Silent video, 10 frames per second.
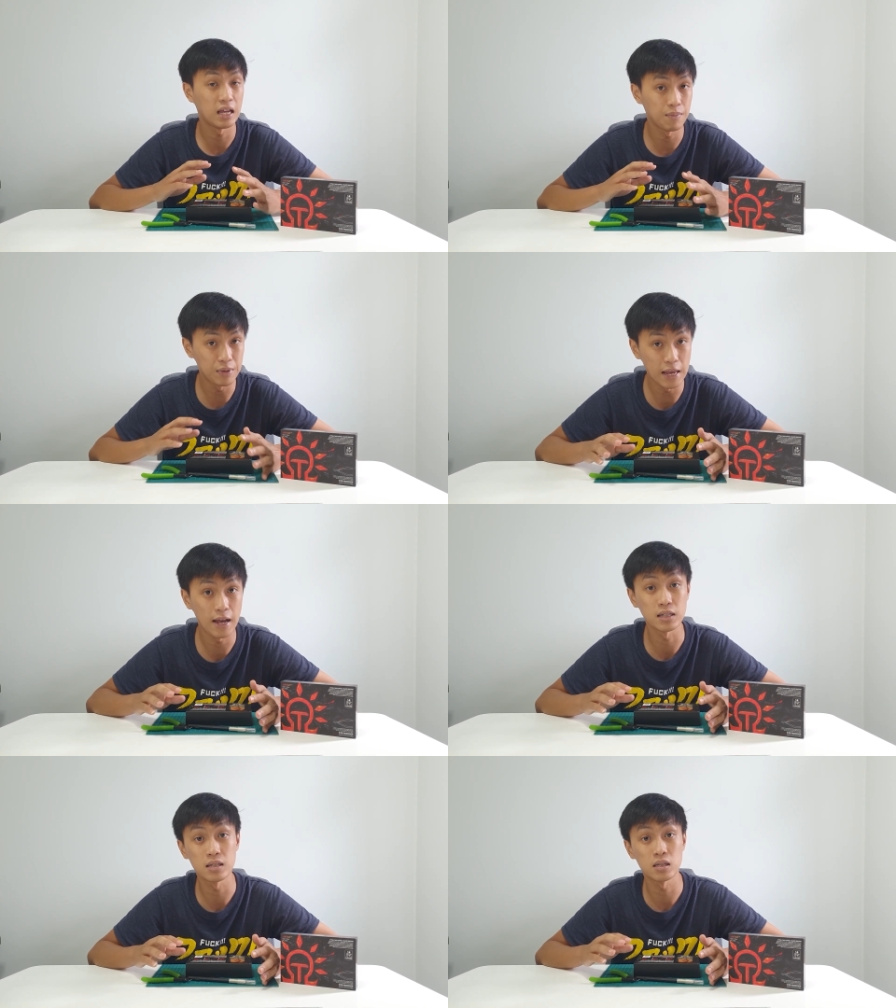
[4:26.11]

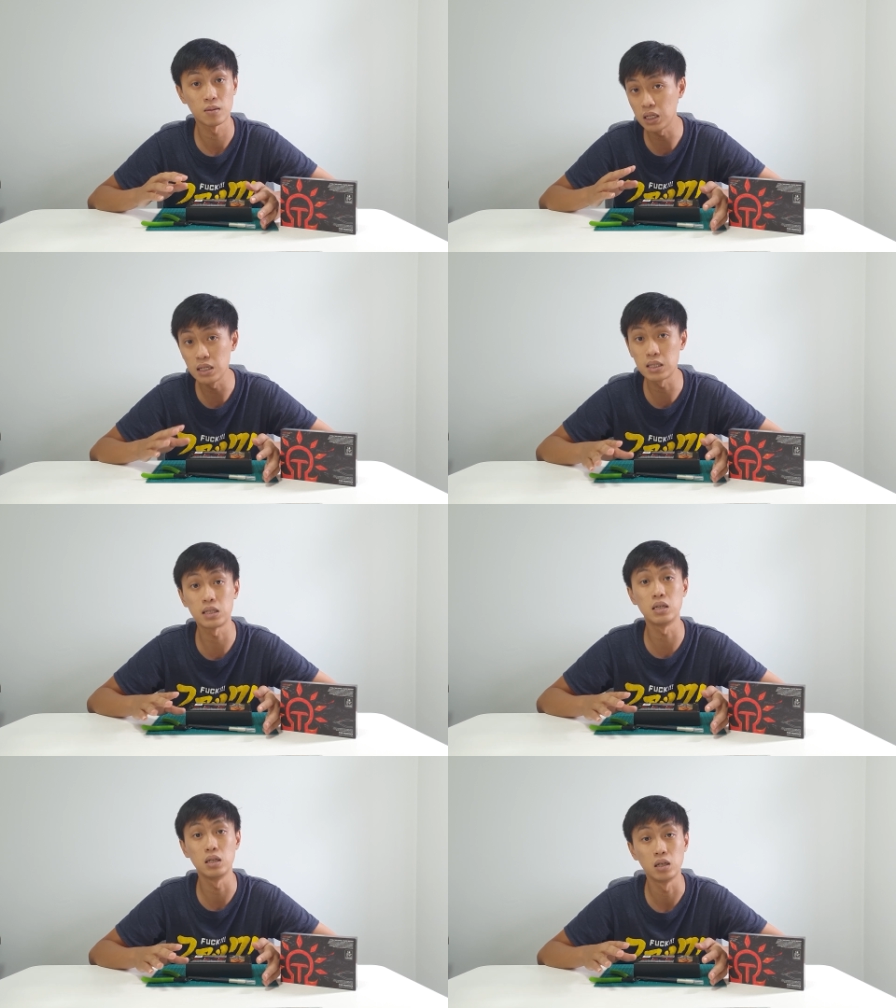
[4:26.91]
ABS,
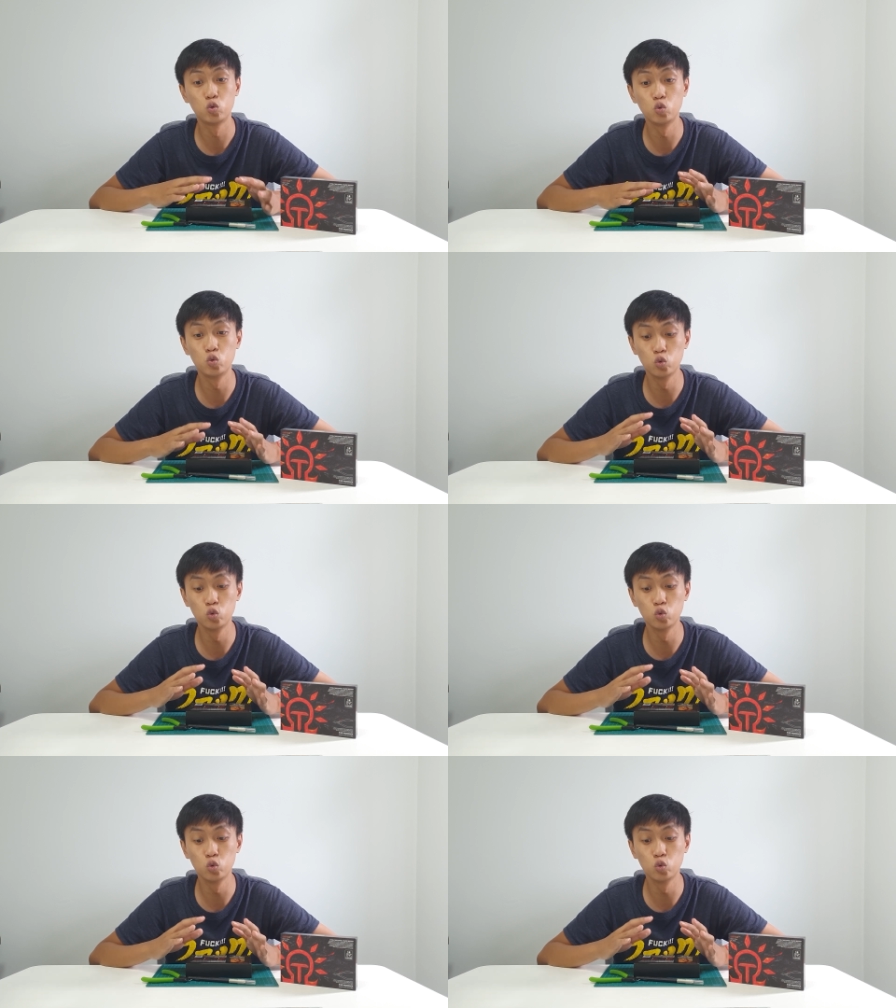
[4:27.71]
PC. Do